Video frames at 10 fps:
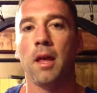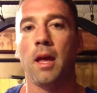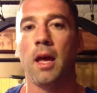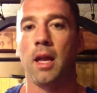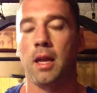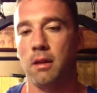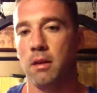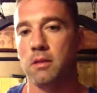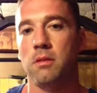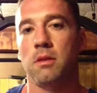and you know, I
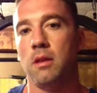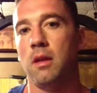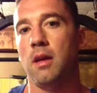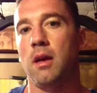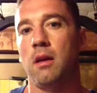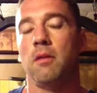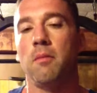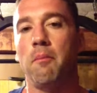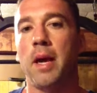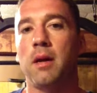was doing a lot of
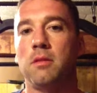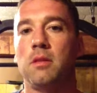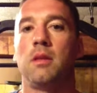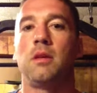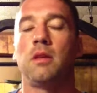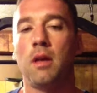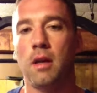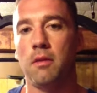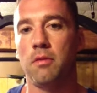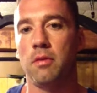bouncing, a lot
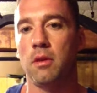of